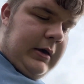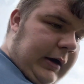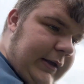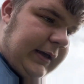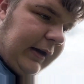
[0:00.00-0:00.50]

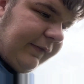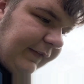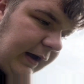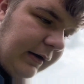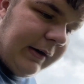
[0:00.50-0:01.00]
I think I
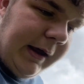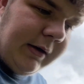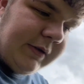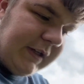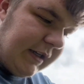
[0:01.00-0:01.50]
found it
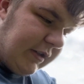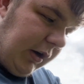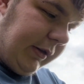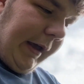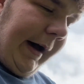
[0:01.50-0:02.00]
because that's
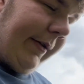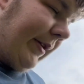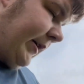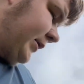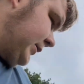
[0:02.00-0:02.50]
gone down
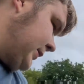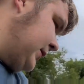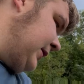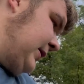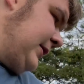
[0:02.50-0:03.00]

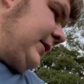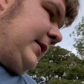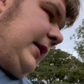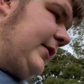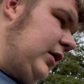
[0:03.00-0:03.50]

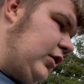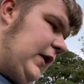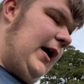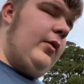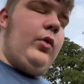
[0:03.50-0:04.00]
and there looked
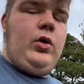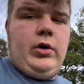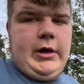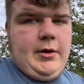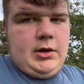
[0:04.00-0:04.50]
like
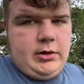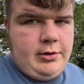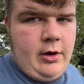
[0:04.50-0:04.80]
water going through.